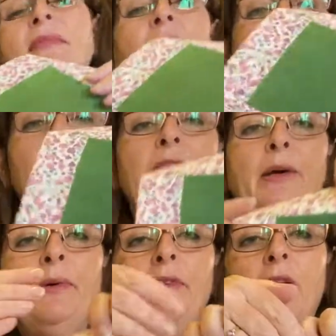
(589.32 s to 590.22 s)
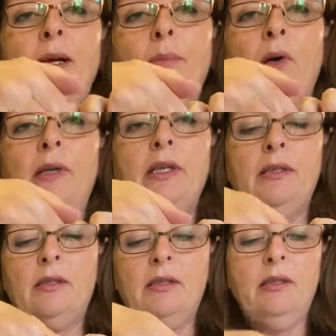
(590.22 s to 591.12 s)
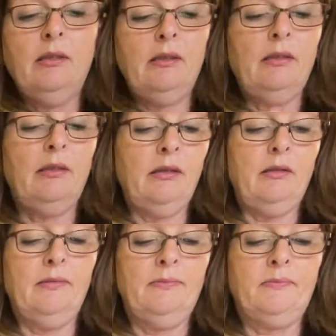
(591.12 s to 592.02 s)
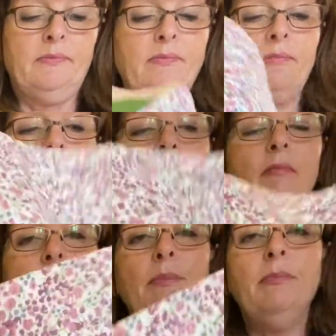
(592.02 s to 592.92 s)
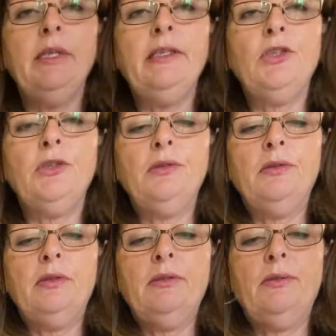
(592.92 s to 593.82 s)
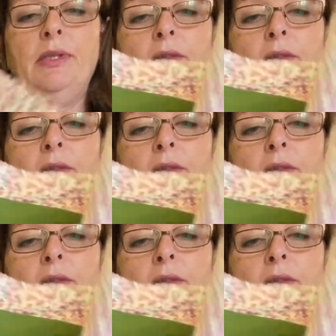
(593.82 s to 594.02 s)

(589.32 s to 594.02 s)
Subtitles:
And there we've got our pockets on. Make sure that when your